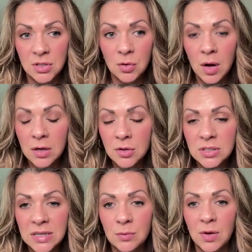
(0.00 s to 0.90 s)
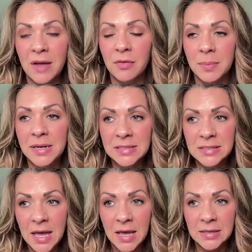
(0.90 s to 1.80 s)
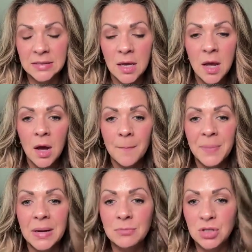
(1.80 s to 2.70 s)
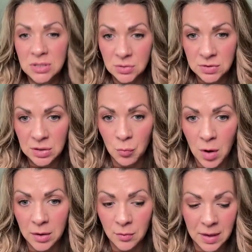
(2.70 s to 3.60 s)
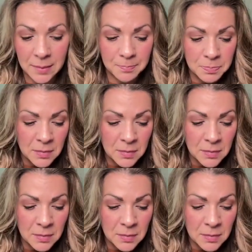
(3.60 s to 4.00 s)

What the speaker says: So understand when everybody says, but I'm just losing water weight.